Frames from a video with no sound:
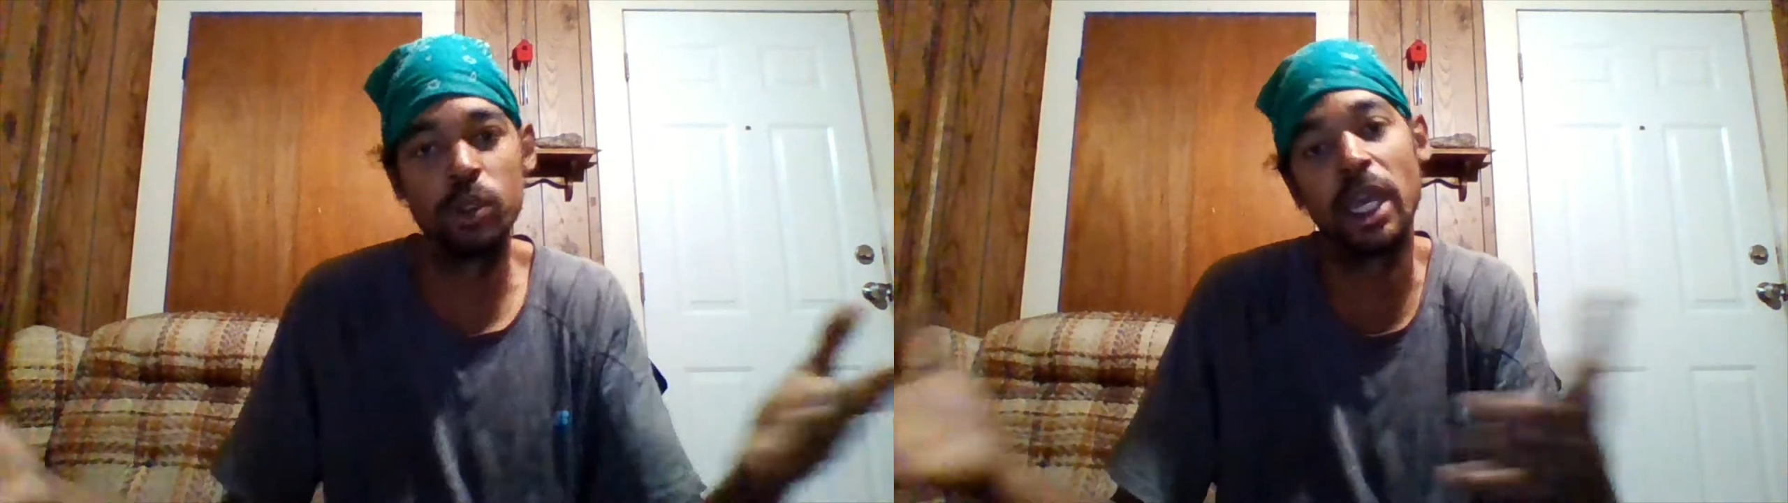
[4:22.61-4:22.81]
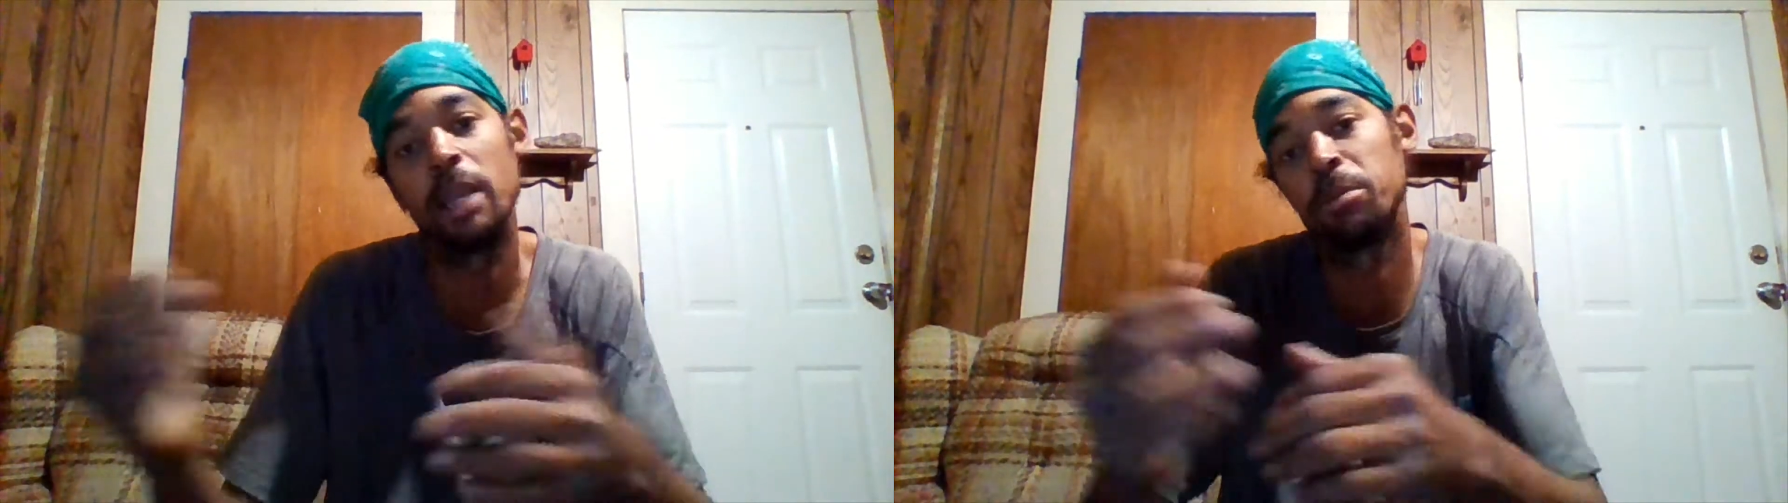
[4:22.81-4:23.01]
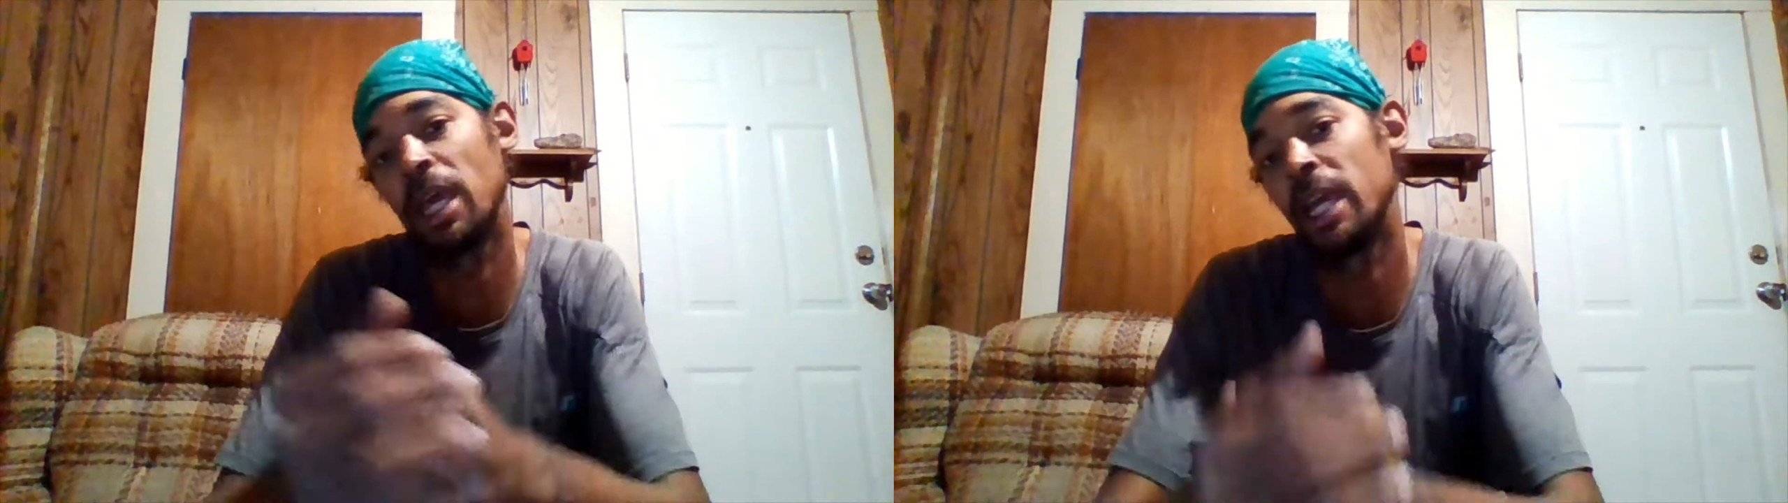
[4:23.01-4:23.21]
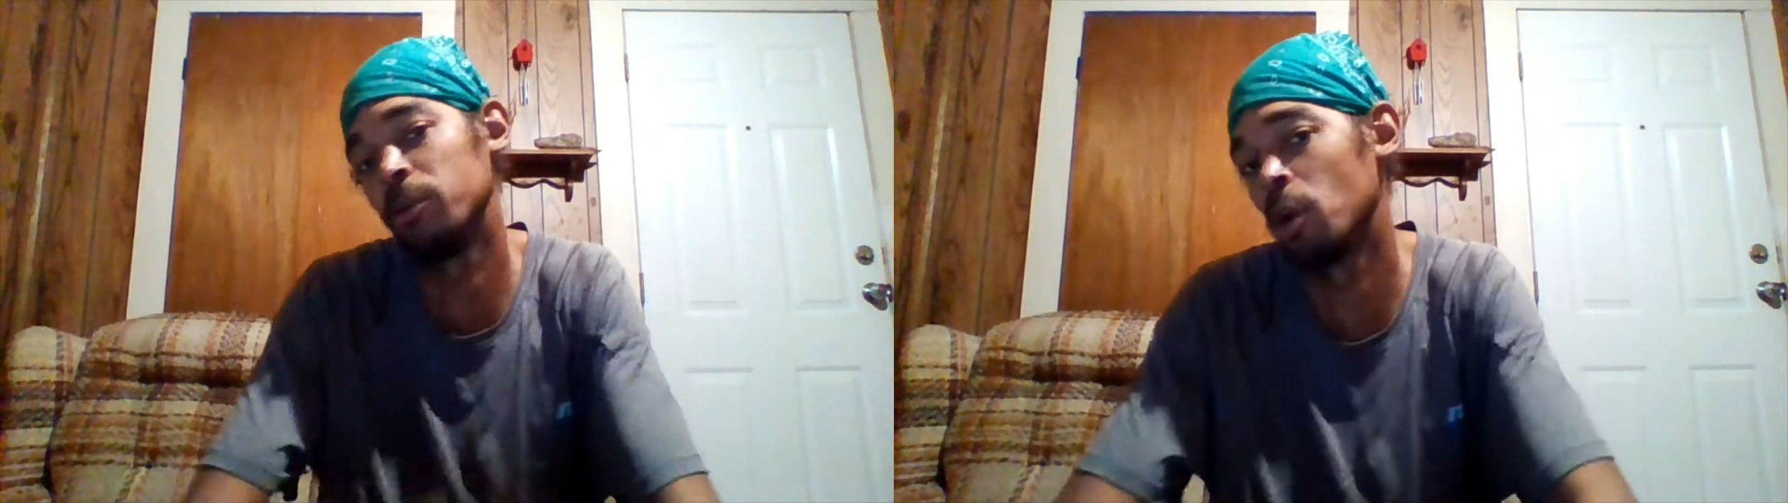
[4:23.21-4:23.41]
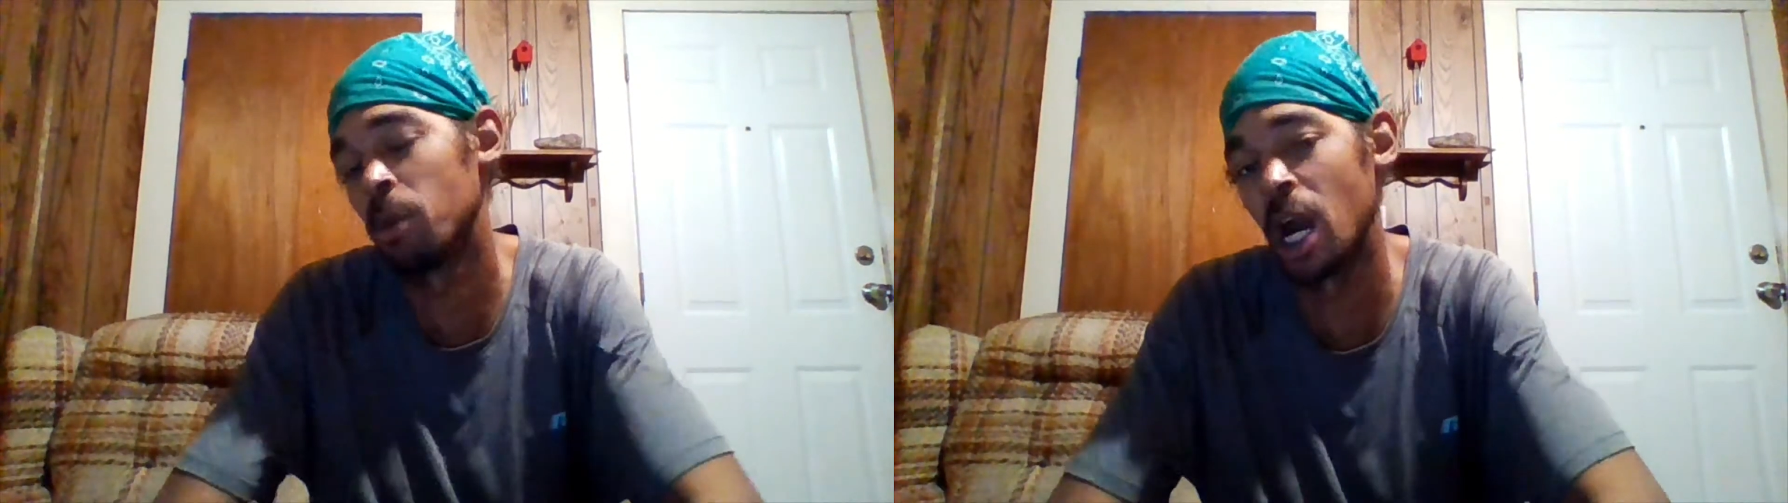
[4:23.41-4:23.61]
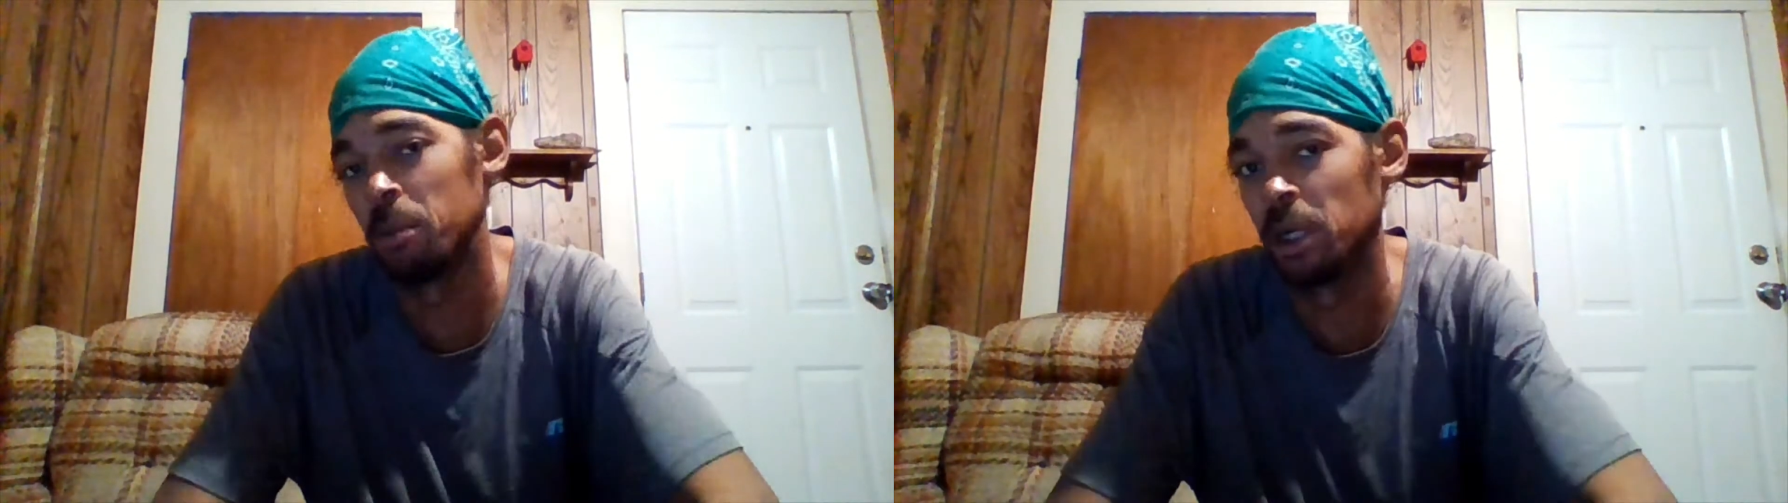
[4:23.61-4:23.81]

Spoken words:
you can't blame nobody